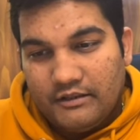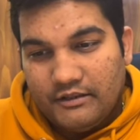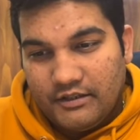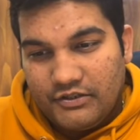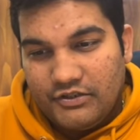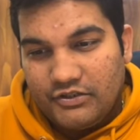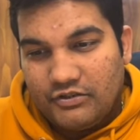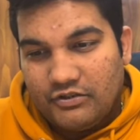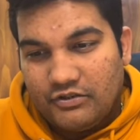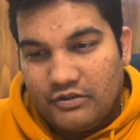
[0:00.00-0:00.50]

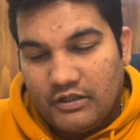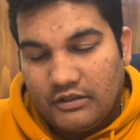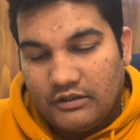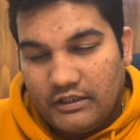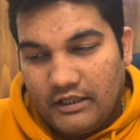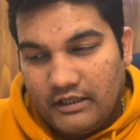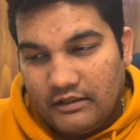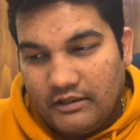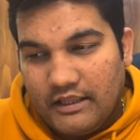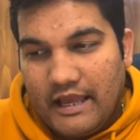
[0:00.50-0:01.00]
this
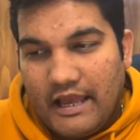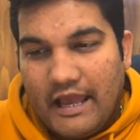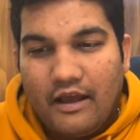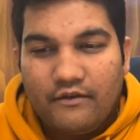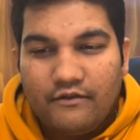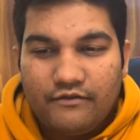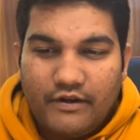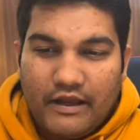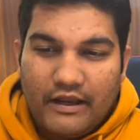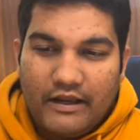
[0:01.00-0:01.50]
thing they
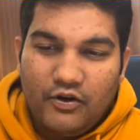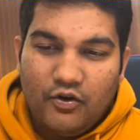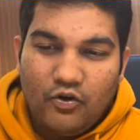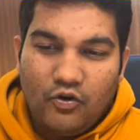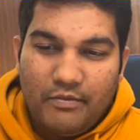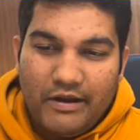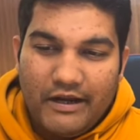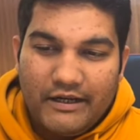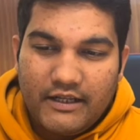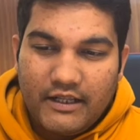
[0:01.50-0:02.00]
have and no
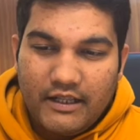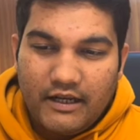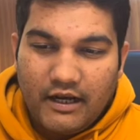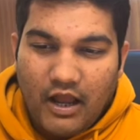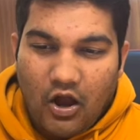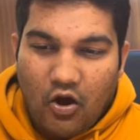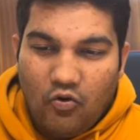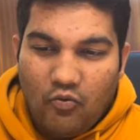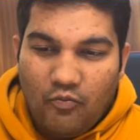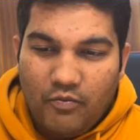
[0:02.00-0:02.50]
matter
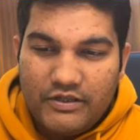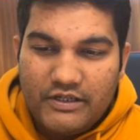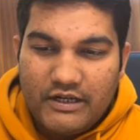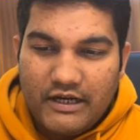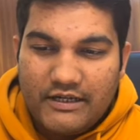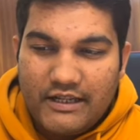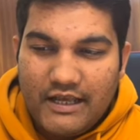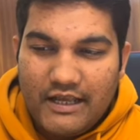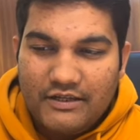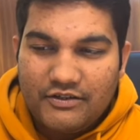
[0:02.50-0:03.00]
how much
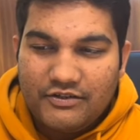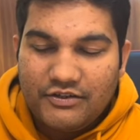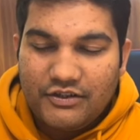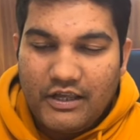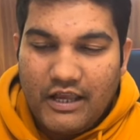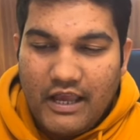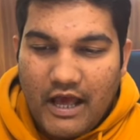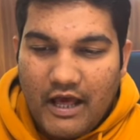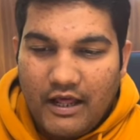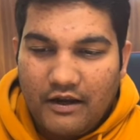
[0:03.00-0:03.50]
attached
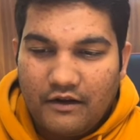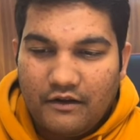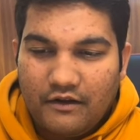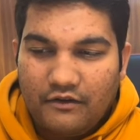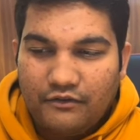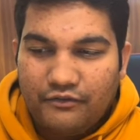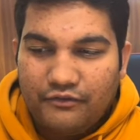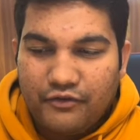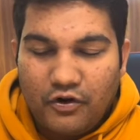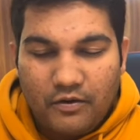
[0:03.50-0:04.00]
they are
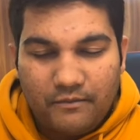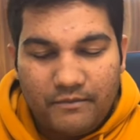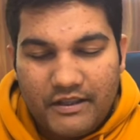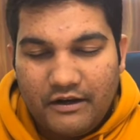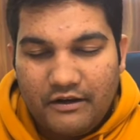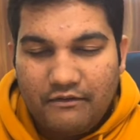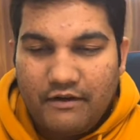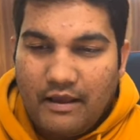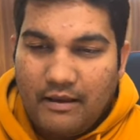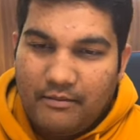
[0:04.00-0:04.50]
from
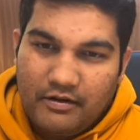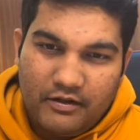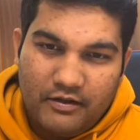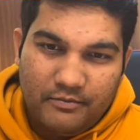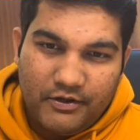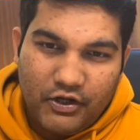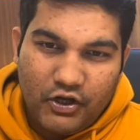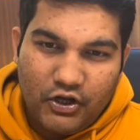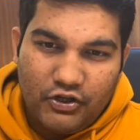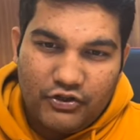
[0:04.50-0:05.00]
their family
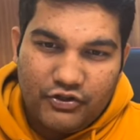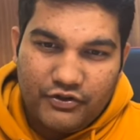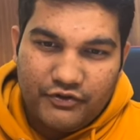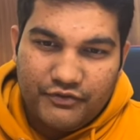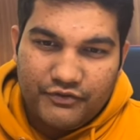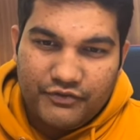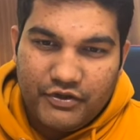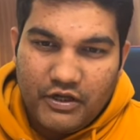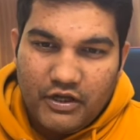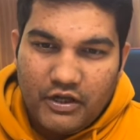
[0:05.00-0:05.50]
because of